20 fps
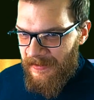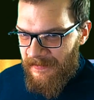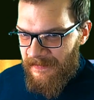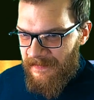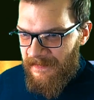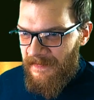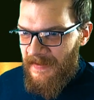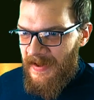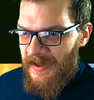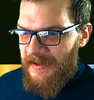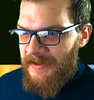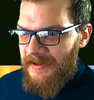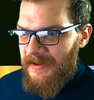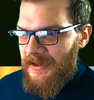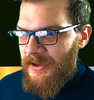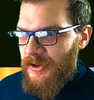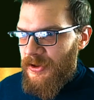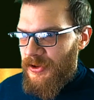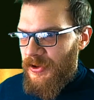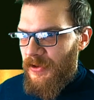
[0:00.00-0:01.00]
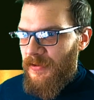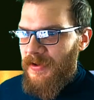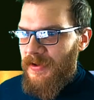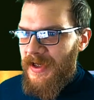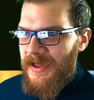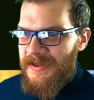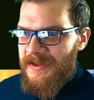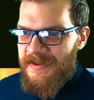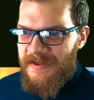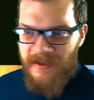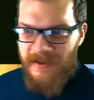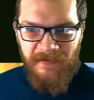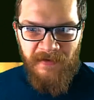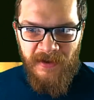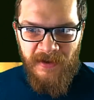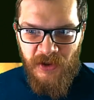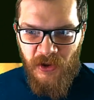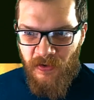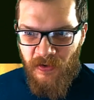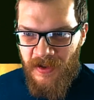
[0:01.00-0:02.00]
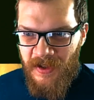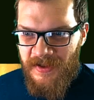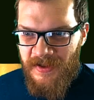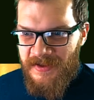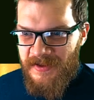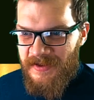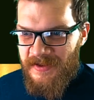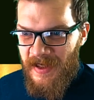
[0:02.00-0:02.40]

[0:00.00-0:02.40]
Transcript: fun showcases are fun showcases.